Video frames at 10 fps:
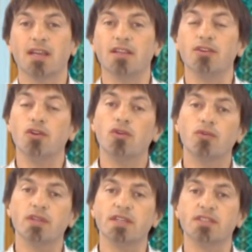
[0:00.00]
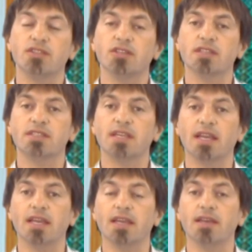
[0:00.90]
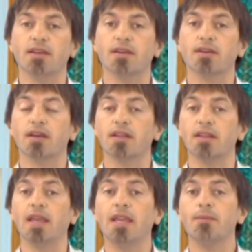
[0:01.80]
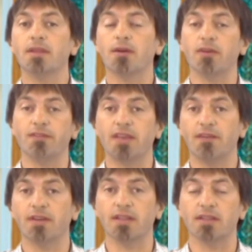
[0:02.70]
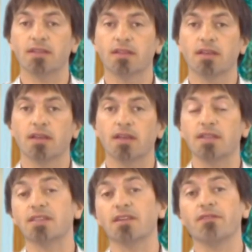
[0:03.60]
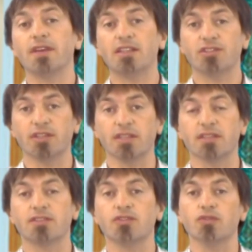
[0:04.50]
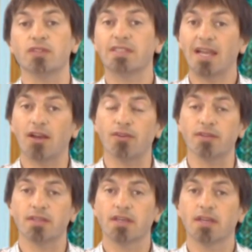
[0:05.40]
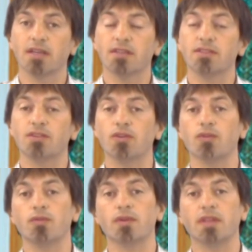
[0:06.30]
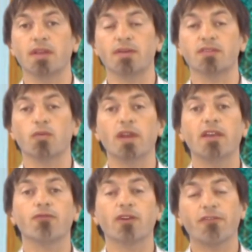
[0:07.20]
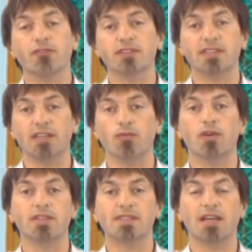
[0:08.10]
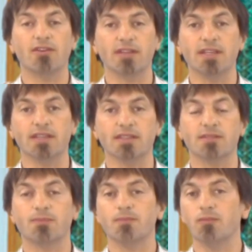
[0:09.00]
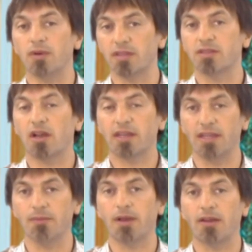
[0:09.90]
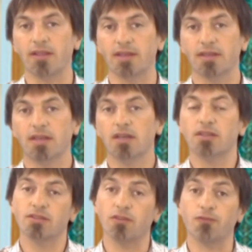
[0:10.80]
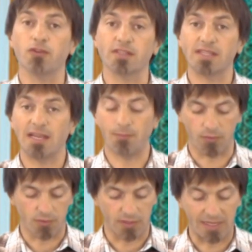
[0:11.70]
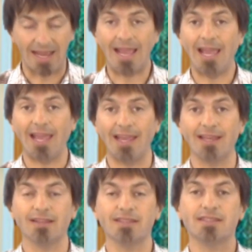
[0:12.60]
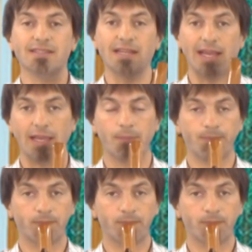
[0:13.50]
And a note is just a name that we've given, it's a convention, to a sound. So it's a way of referencing what a sound is while talking about it. So for example, an A, this is an A.